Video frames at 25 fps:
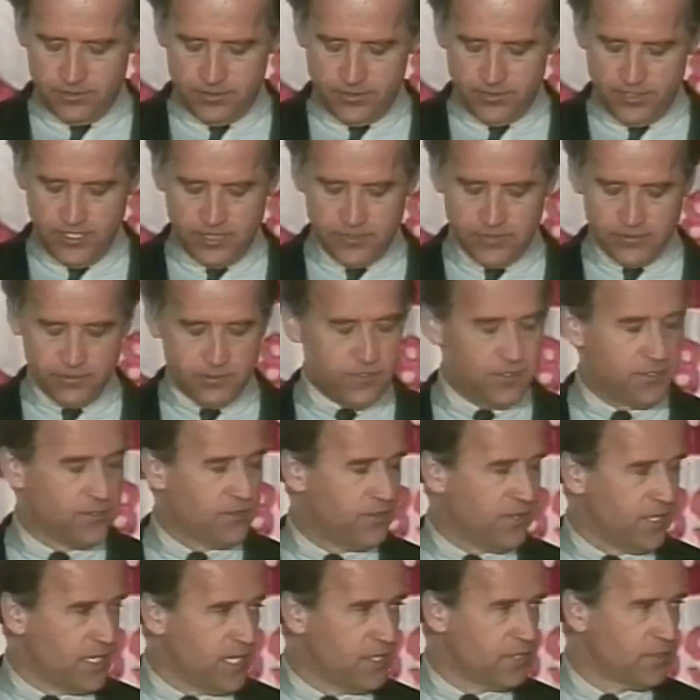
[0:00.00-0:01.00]
that
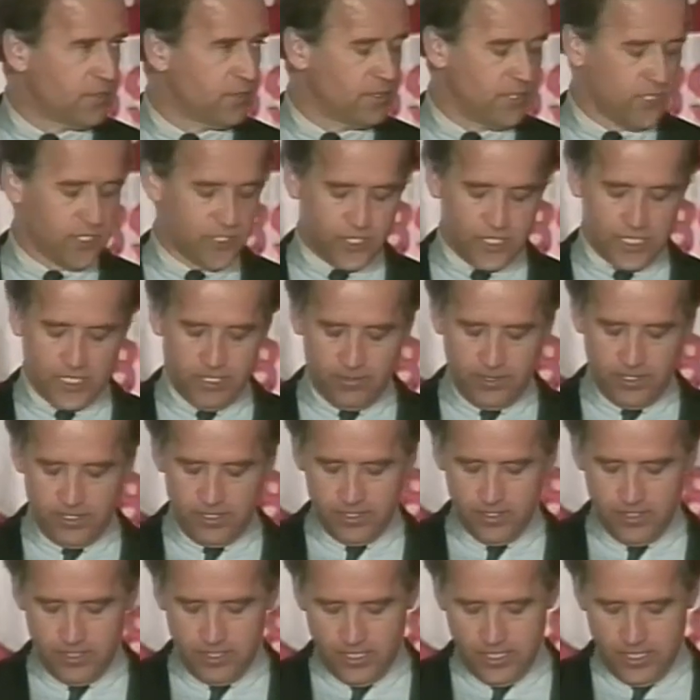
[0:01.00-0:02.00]
the judiciary
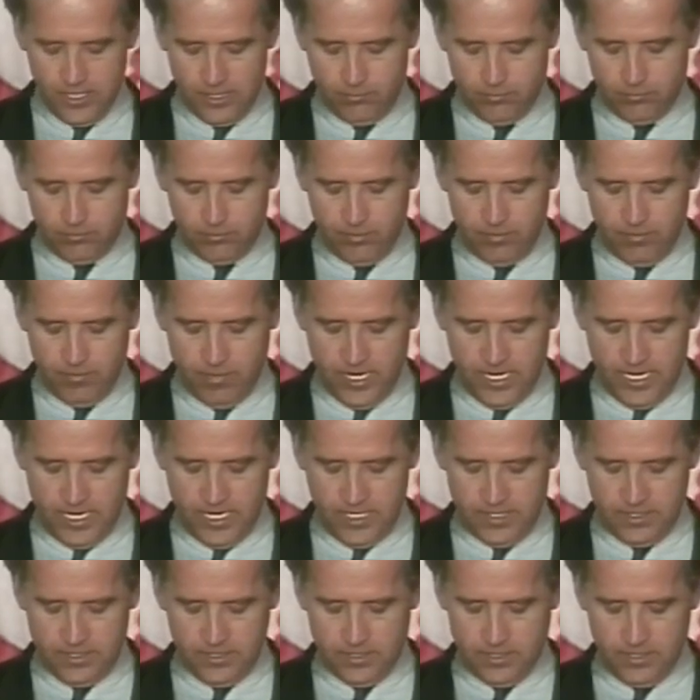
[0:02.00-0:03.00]
would
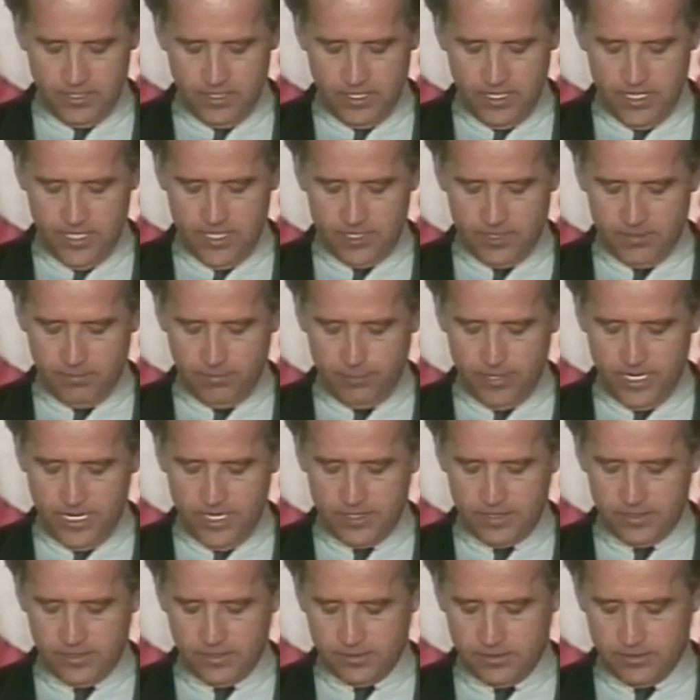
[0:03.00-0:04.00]
remain
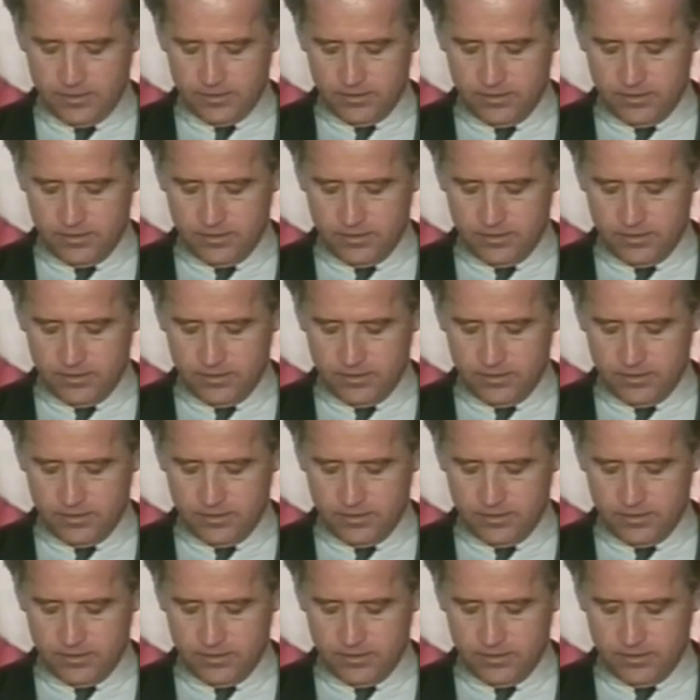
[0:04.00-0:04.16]
independent